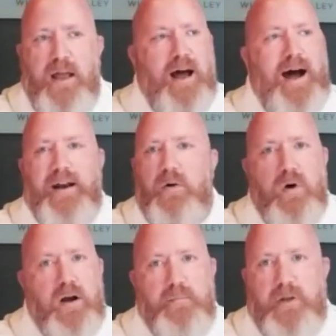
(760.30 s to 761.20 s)
I don't
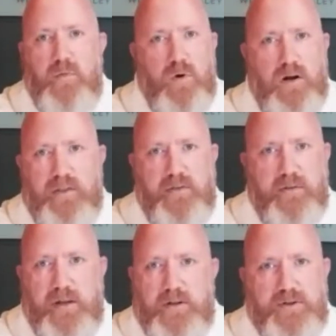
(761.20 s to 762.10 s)
want to be the one
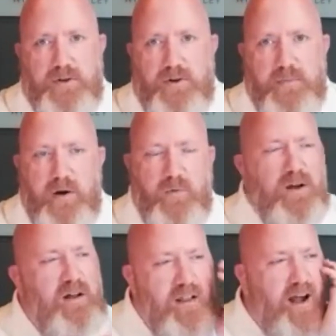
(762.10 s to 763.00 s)
concerned about,
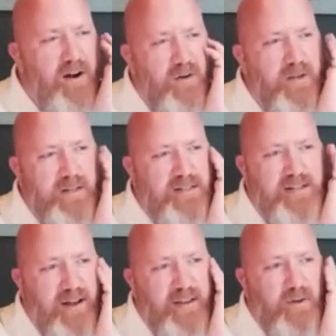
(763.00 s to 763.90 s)
well, how do we
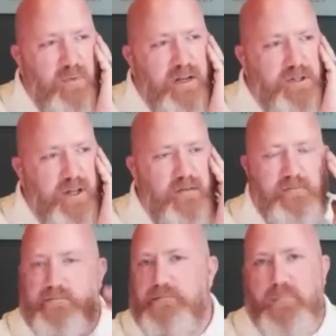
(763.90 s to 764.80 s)
design the widget?
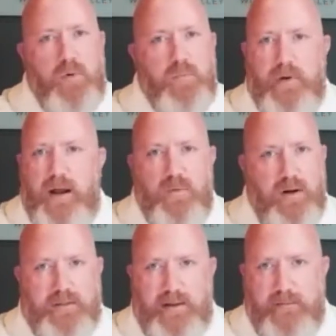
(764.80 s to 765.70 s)
Nope, I don't
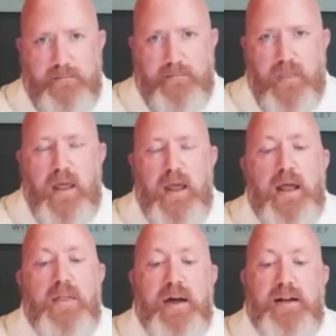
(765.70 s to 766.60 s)
want that.
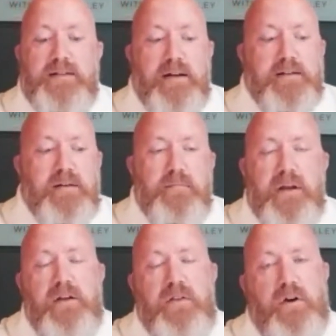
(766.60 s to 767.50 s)
That doesn't
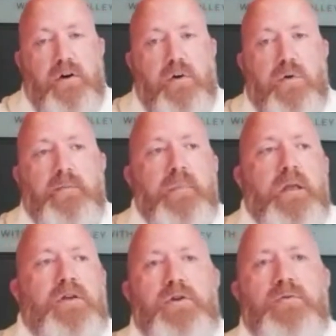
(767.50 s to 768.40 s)
mean, though,
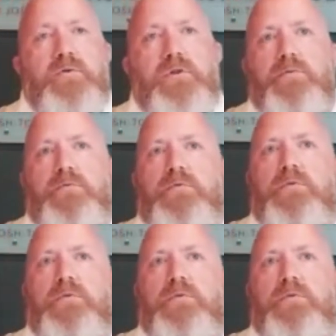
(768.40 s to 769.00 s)
you